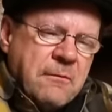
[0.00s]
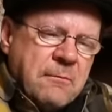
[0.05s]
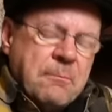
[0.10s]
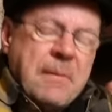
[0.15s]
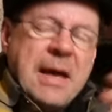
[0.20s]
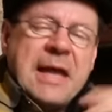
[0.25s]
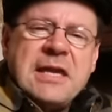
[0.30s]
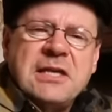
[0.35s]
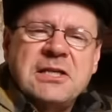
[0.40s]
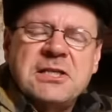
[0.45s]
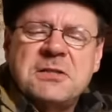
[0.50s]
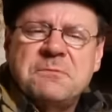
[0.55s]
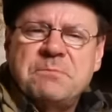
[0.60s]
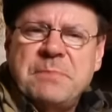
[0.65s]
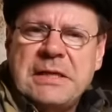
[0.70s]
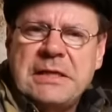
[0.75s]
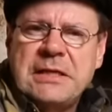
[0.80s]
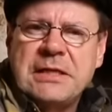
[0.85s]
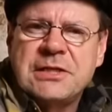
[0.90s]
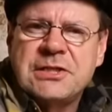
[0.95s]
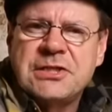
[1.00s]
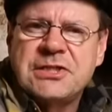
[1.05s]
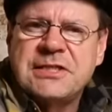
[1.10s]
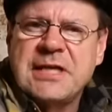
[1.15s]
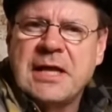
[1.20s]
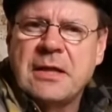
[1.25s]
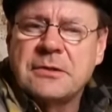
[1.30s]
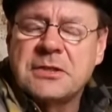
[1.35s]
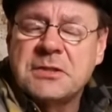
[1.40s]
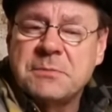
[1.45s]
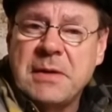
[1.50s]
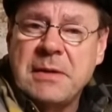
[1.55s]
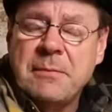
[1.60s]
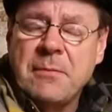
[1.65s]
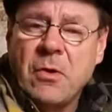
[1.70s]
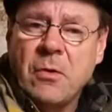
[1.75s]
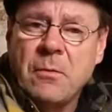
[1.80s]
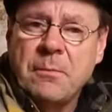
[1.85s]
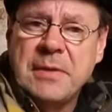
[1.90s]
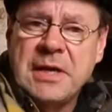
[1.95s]
My experience tells me,
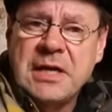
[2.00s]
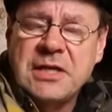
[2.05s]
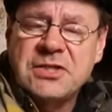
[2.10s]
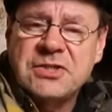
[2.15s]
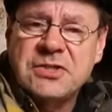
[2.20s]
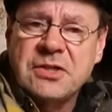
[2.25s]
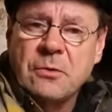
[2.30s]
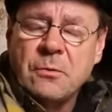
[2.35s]
malt mates,